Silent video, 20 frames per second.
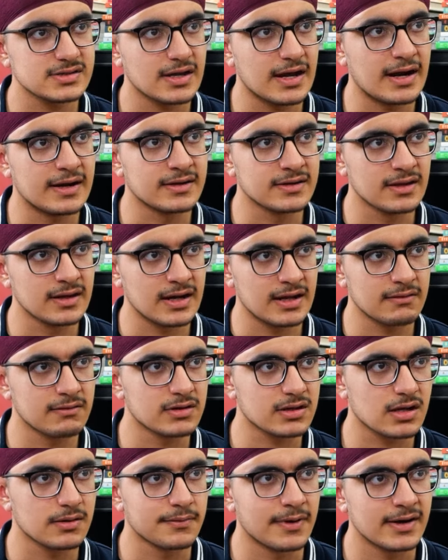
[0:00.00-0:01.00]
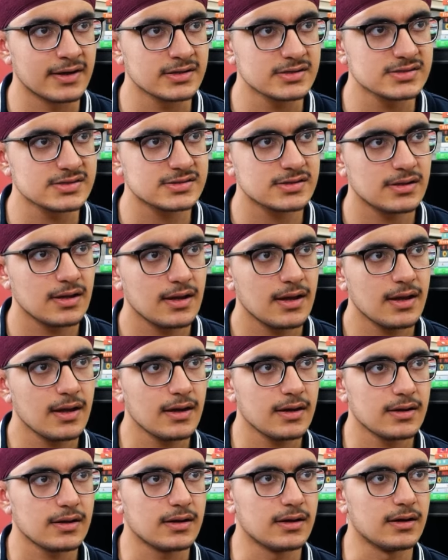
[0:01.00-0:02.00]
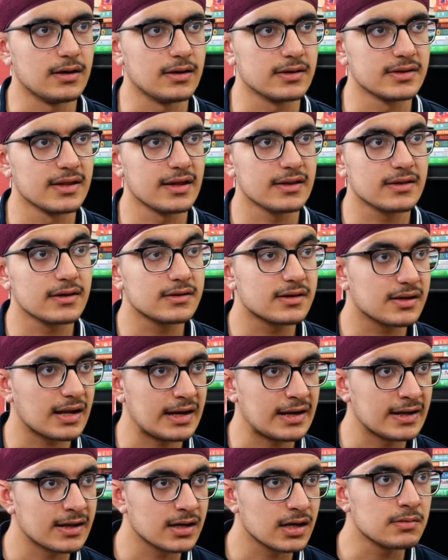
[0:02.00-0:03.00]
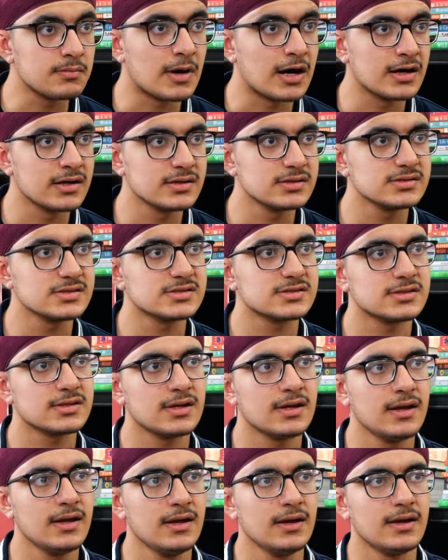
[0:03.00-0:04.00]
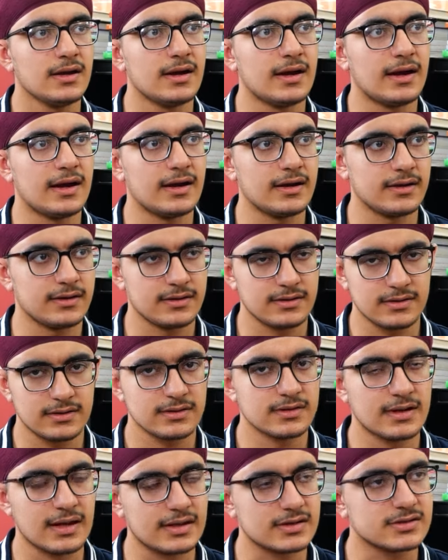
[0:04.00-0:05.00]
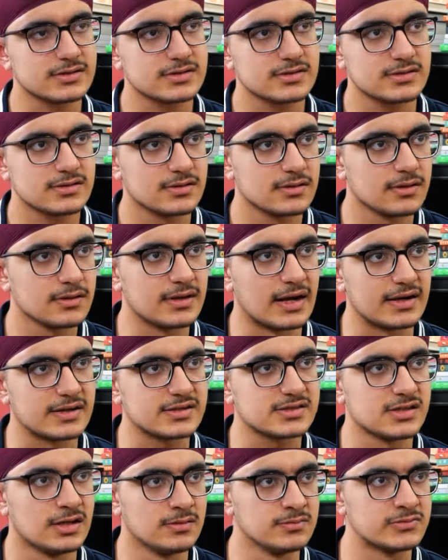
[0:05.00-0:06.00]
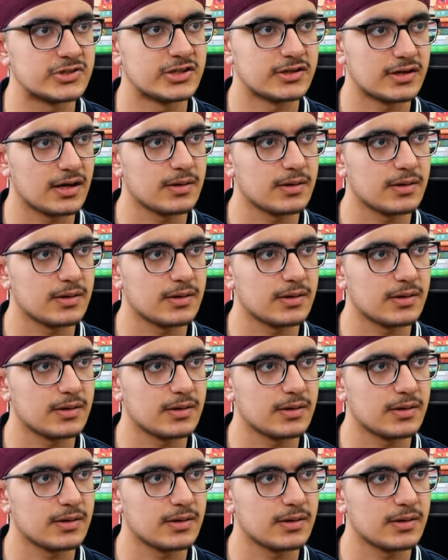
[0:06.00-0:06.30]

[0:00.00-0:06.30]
and the naval commands. The training command. And that sums it